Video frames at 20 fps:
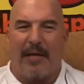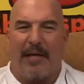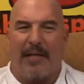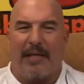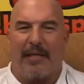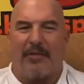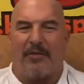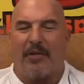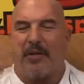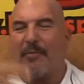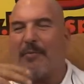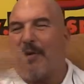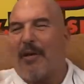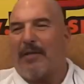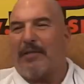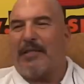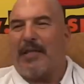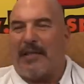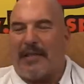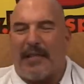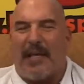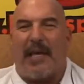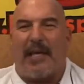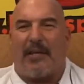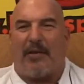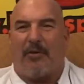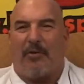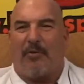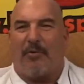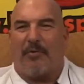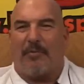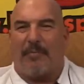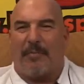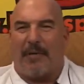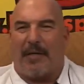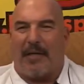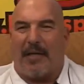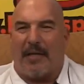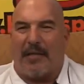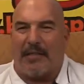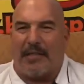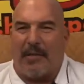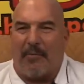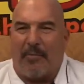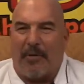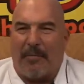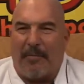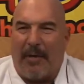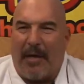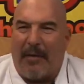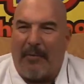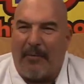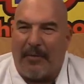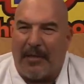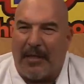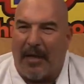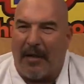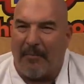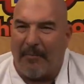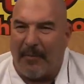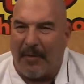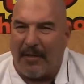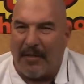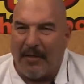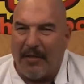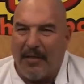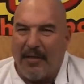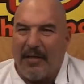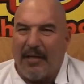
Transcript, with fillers: and then turn around and say thank you because they would have made it without me.